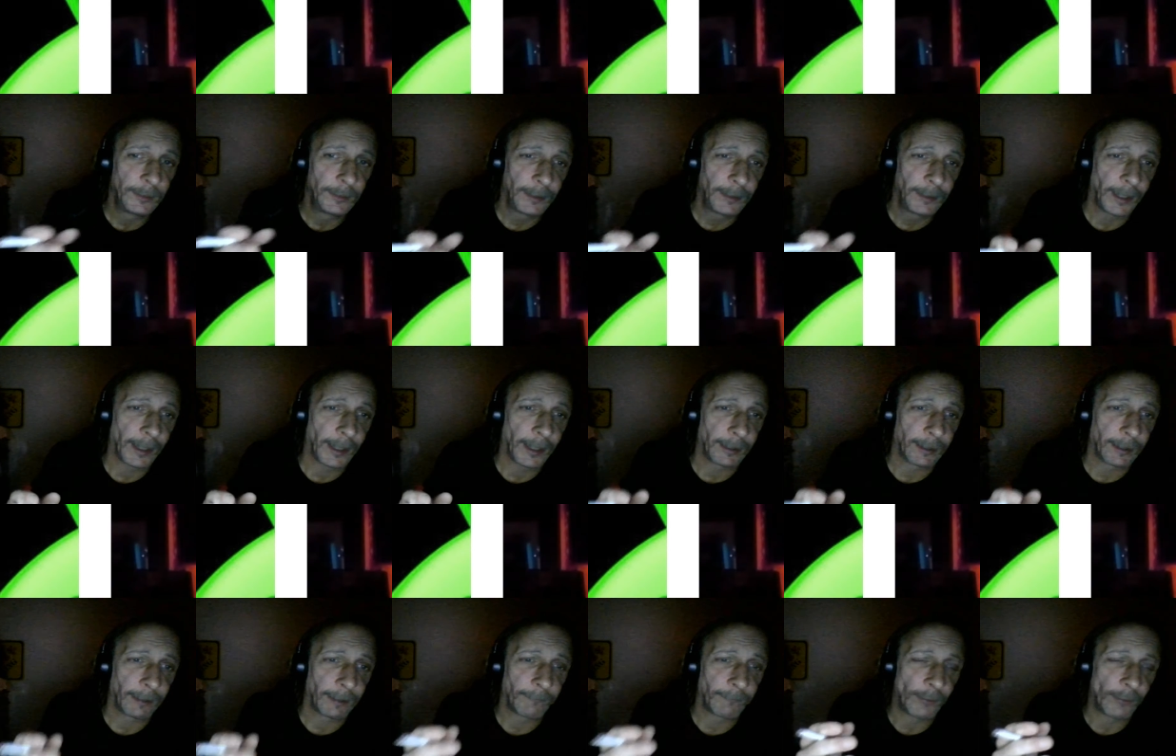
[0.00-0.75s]
And
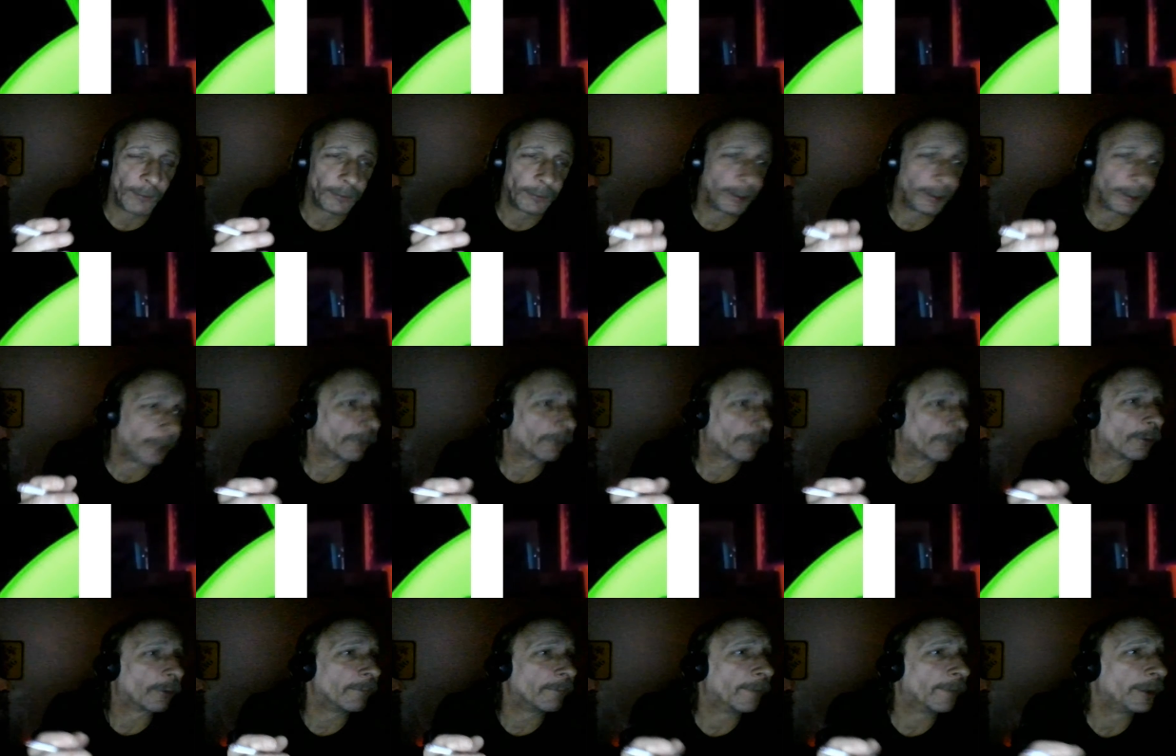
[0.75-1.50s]
I found a nice good
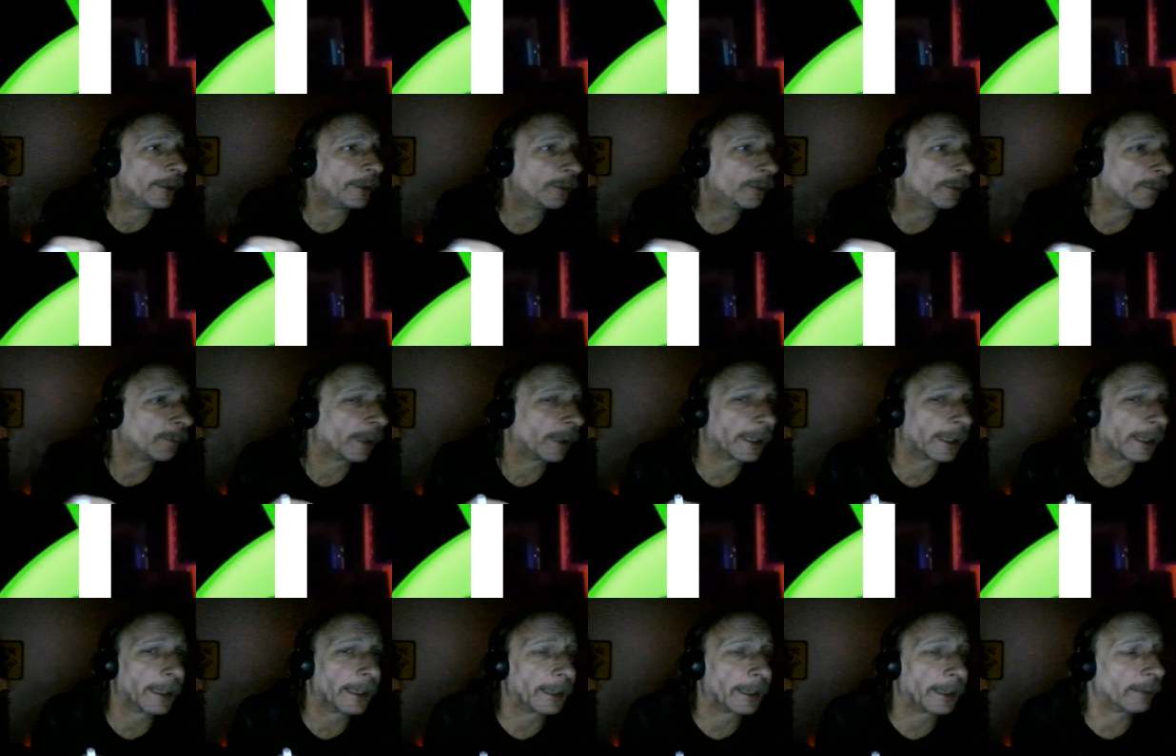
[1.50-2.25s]
venue where I can
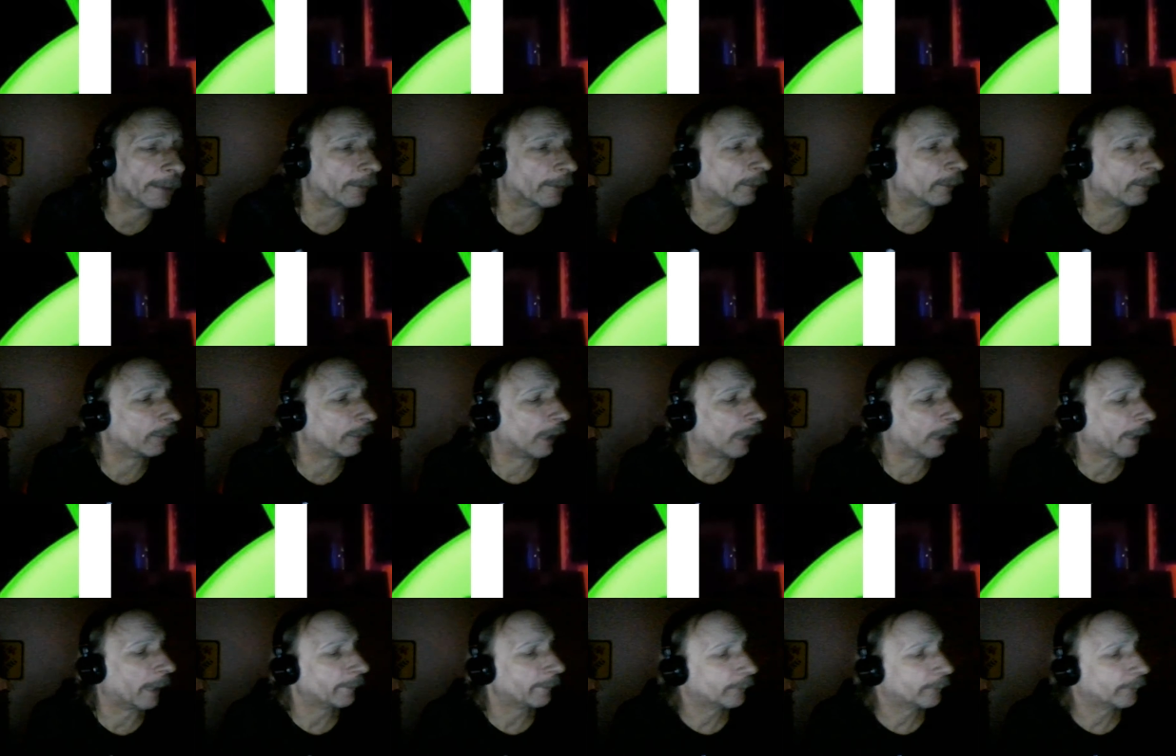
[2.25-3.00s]
get a good
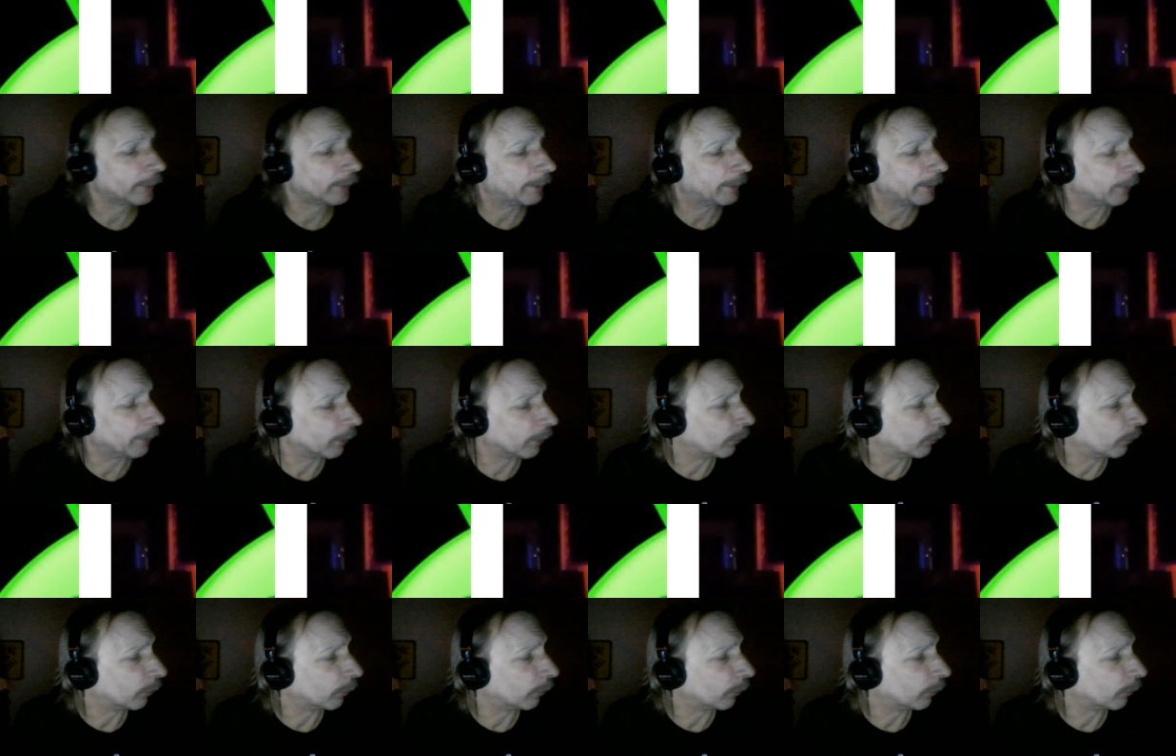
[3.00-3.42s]
live stream and good